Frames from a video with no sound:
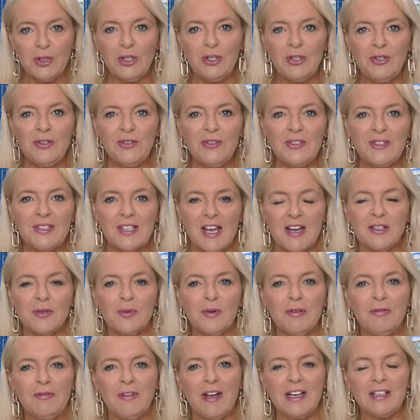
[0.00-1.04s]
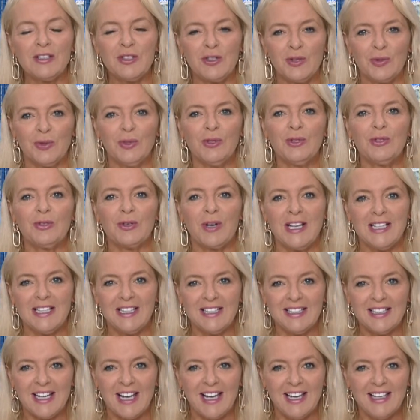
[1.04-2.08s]
news set to affect your
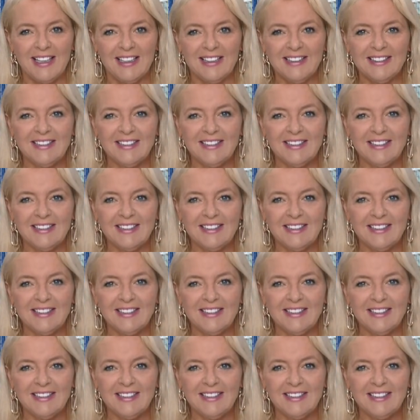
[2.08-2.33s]
trading day.